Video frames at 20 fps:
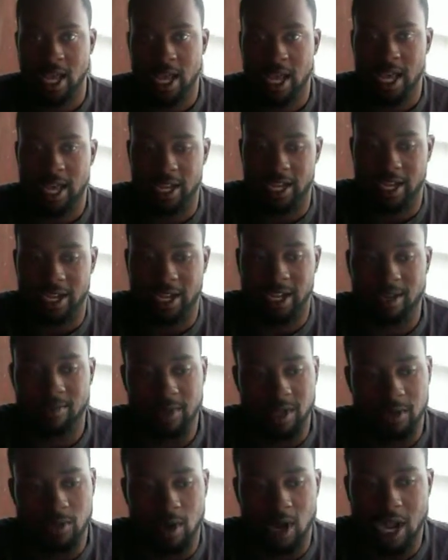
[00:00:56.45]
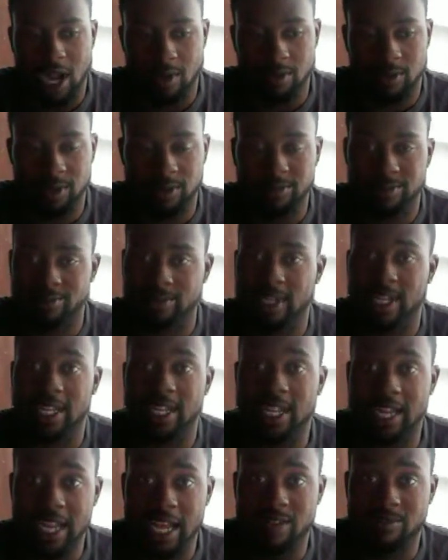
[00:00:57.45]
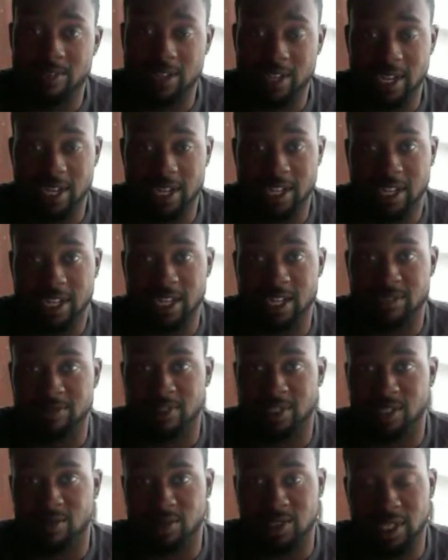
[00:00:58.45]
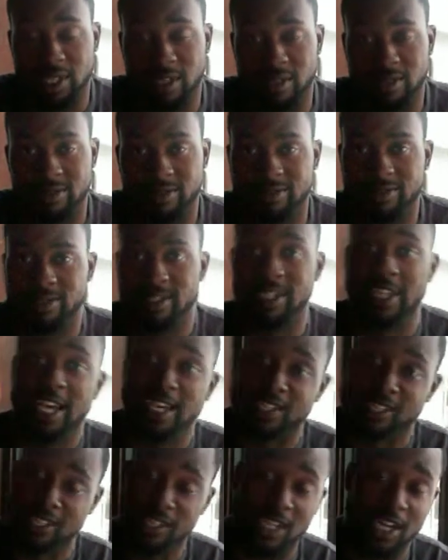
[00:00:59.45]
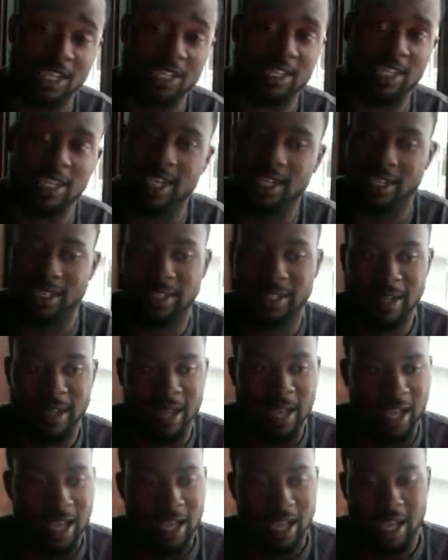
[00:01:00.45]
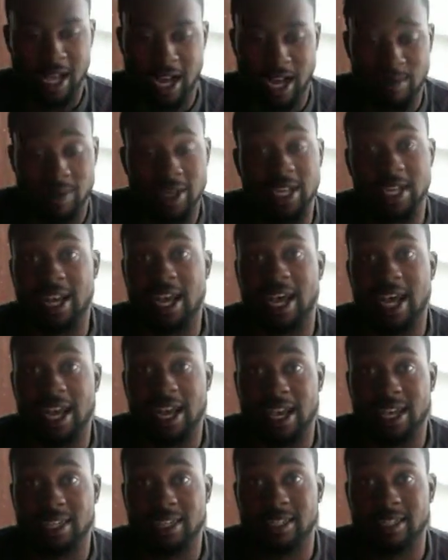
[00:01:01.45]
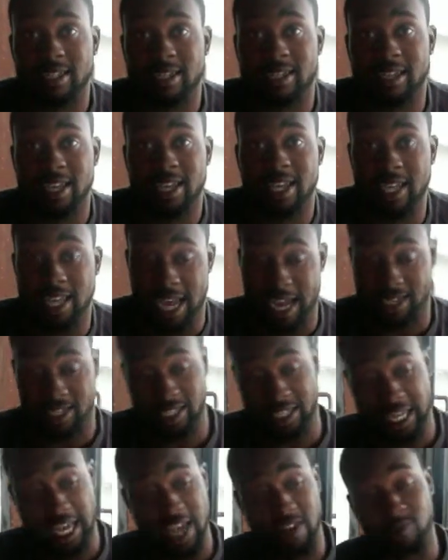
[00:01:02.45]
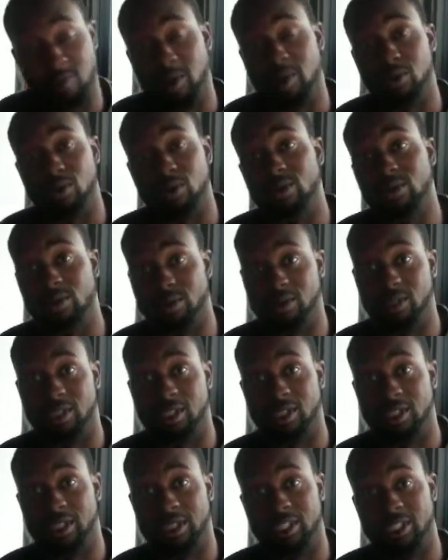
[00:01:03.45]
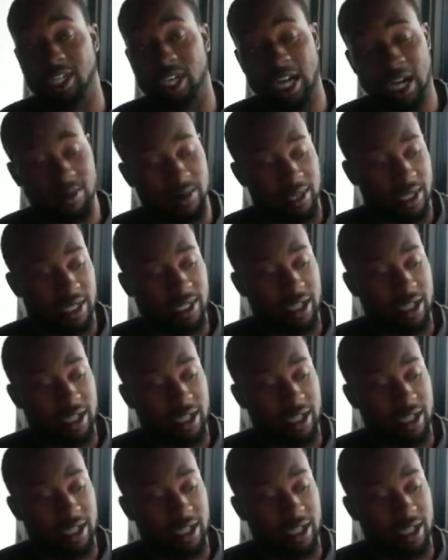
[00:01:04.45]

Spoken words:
and they robbed him. He didn't have a gun. He couldn't defend himself. In the case of Sean Taylor, he died. He actually gave people jobs at his